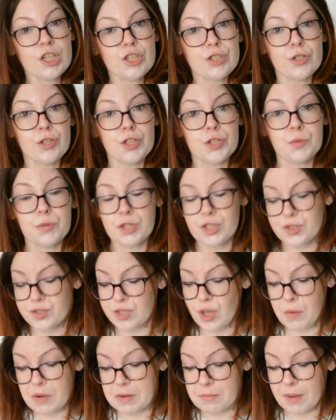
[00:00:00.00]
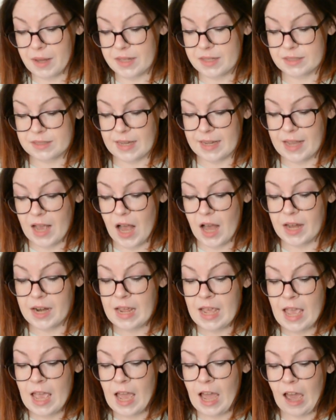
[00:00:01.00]
So those were the sewing buttons I got,
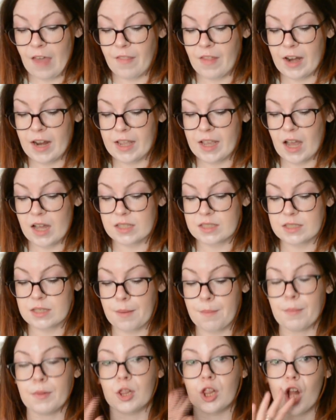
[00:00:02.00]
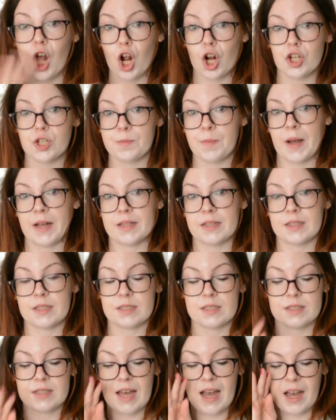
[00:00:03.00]
and then I got some large
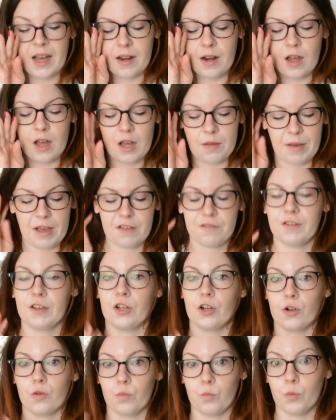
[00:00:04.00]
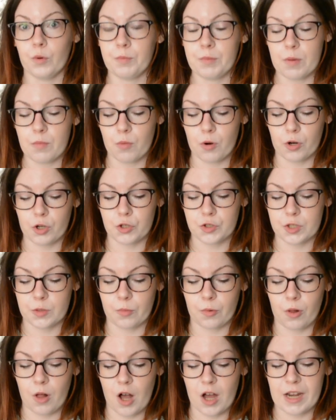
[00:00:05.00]
buttons that I figured would be more
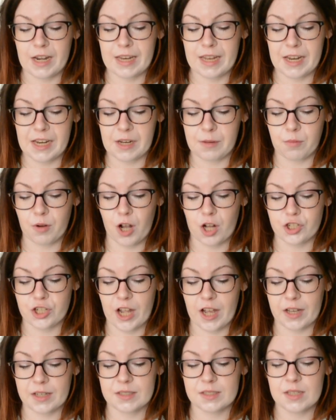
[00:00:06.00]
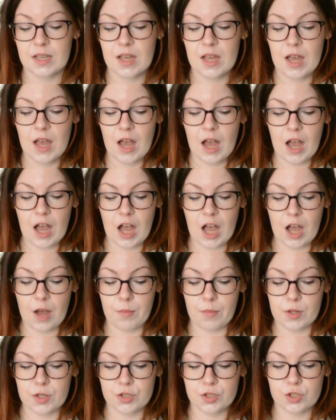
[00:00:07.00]
usable on knitting projects.
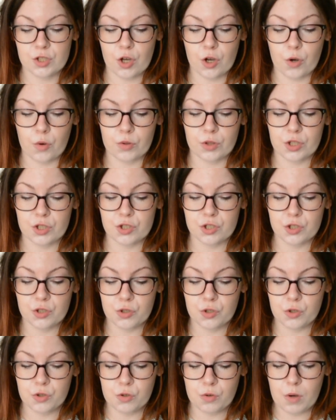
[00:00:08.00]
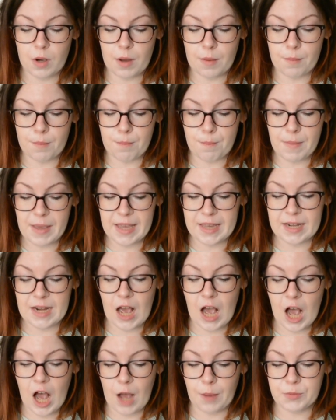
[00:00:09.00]
So the two main
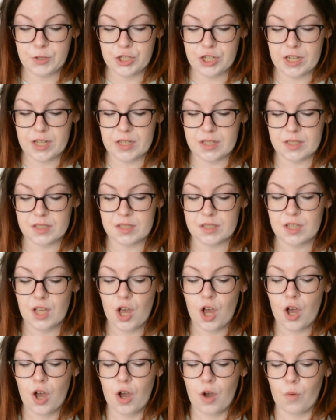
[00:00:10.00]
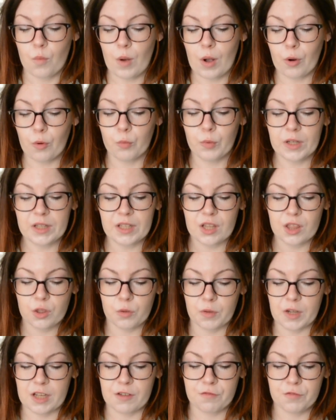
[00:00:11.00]
options, or really
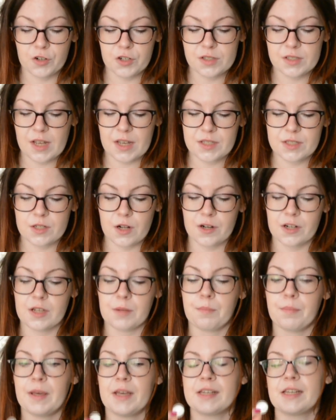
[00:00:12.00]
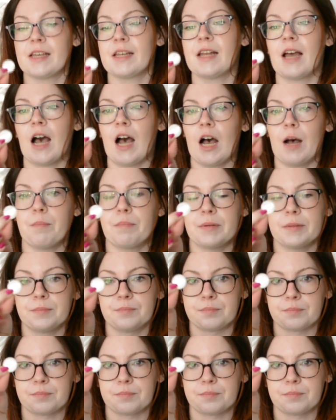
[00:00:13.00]
three. First, I started picking up